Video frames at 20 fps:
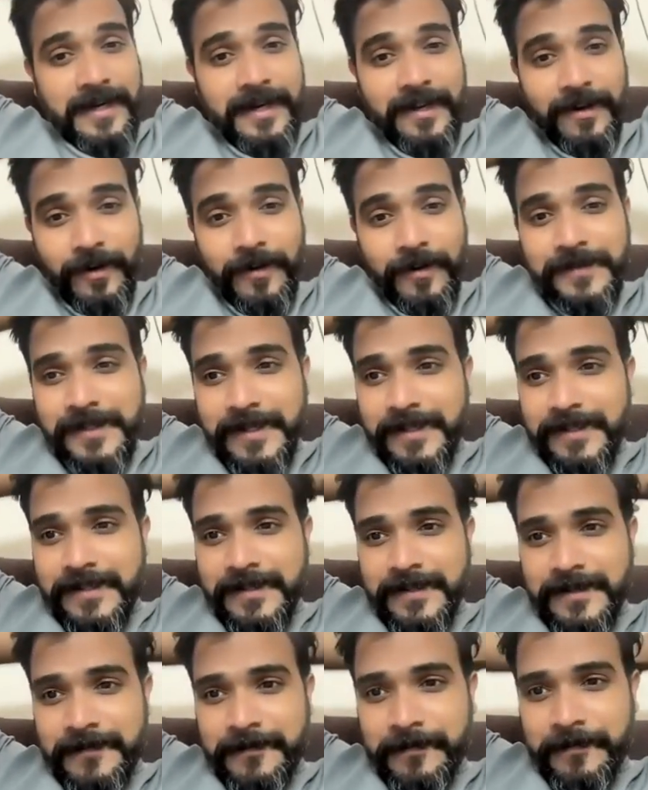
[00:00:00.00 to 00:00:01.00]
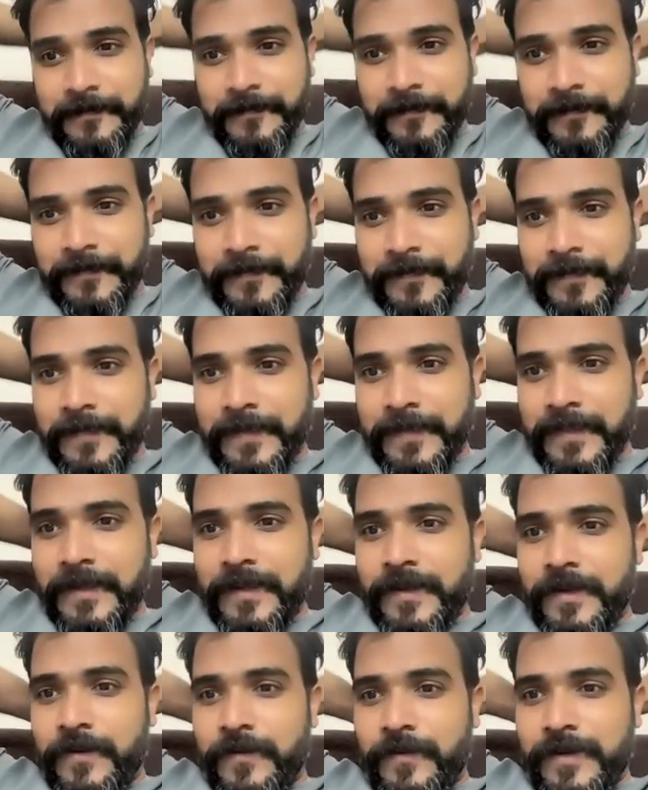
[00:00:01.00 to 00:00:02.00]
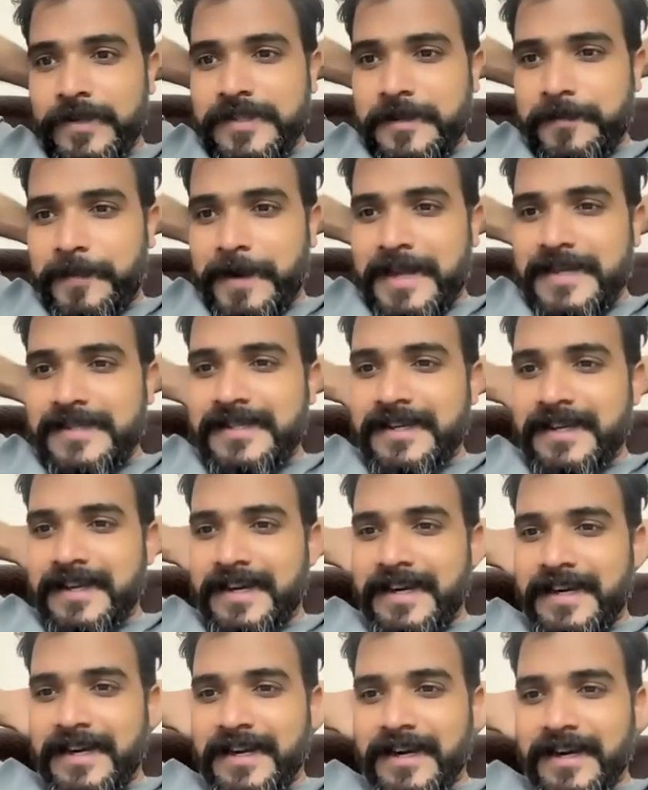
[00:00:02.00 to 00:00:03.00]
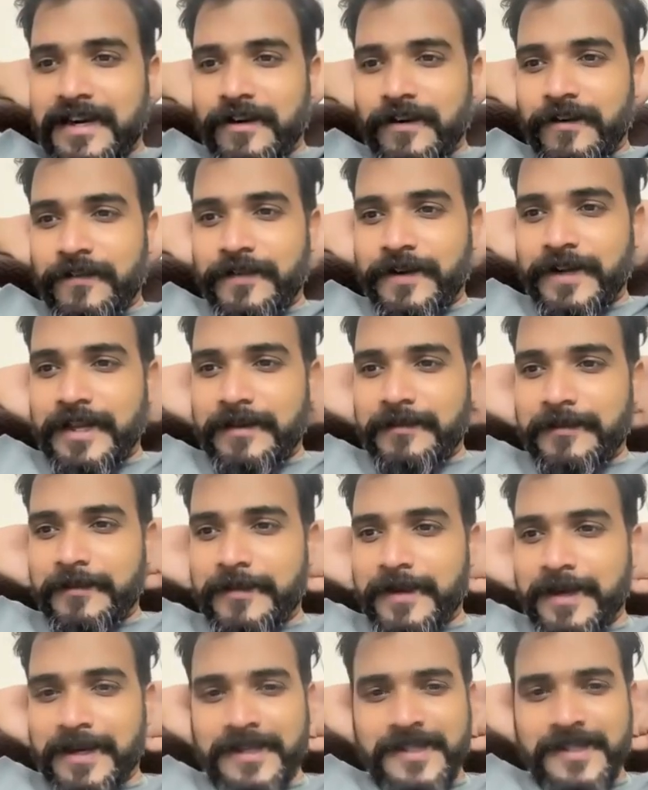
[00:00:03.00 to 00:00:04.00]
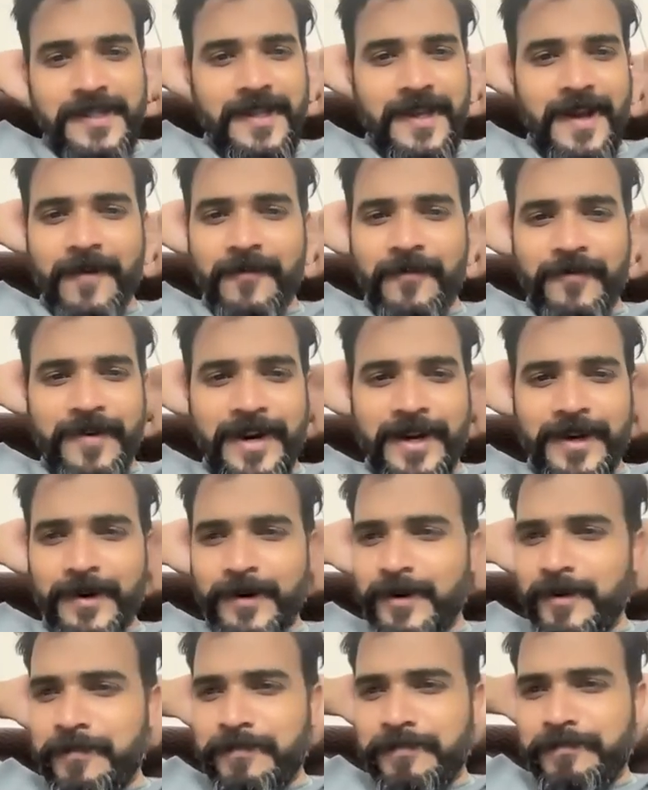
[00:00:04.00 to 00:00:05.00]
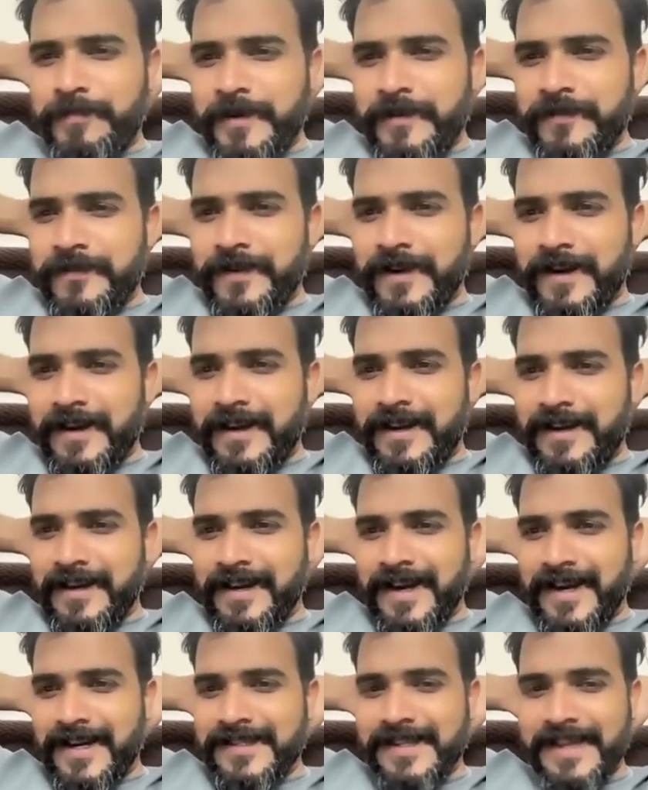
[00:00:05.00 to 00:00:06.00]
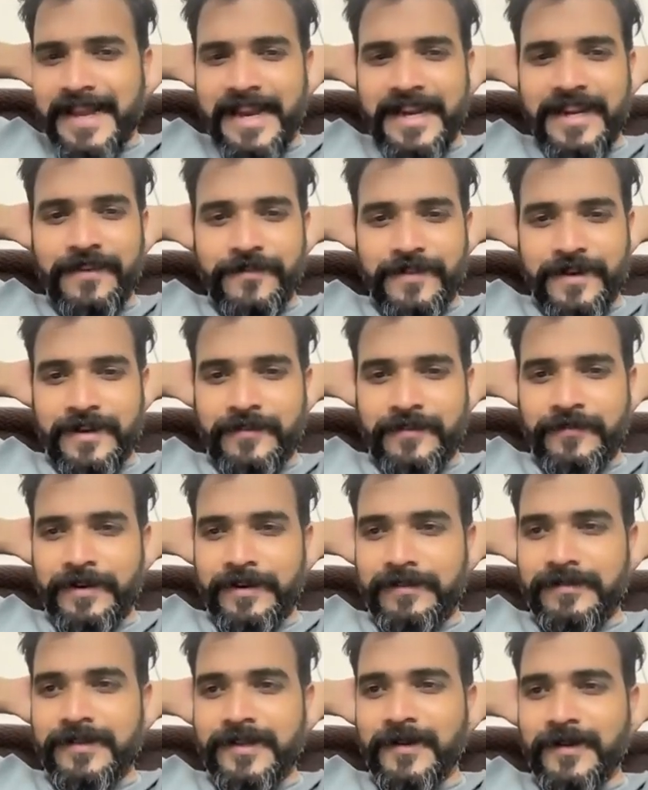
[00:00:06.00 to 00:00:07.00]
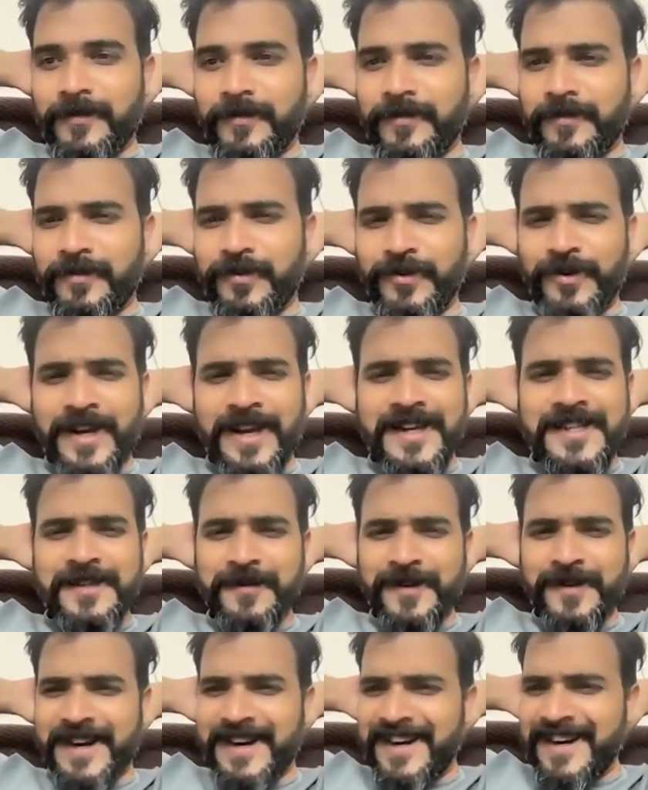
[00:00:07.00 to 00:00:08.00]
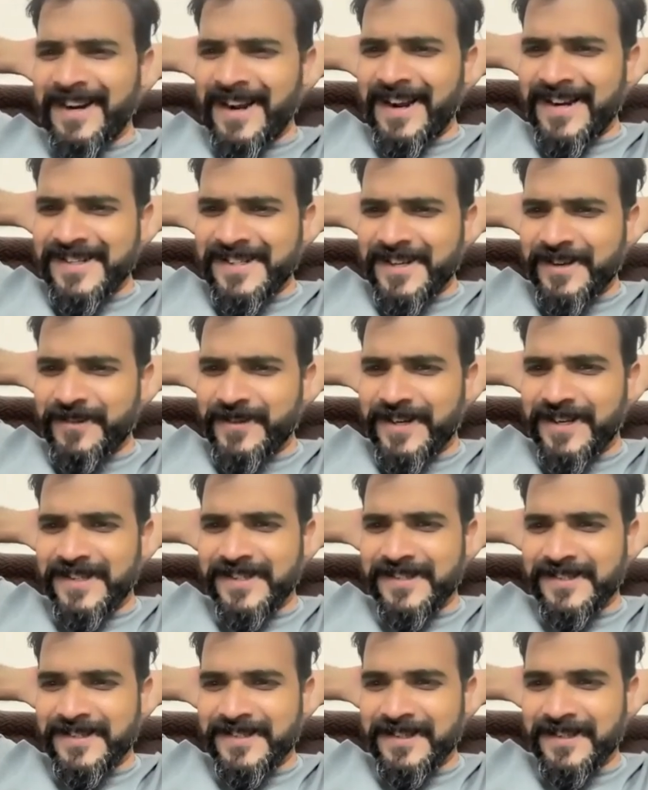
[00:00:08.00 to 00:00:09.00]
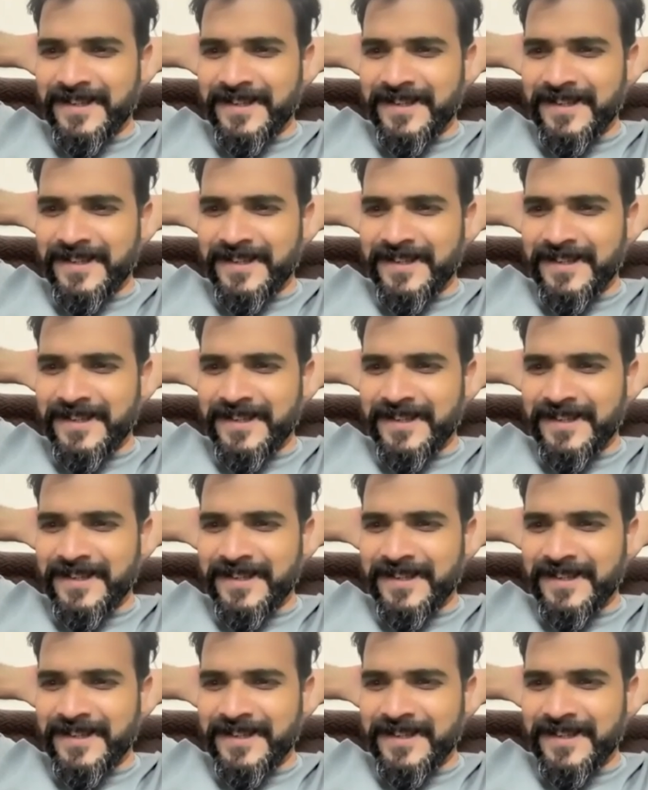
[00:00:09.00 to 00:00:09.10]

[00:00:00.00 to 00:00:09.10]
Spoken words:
a lot of sales. What's the pricing rate card offering email marketing? We don't prefer rate cards anywhere. Who cares about rate cards nowadays?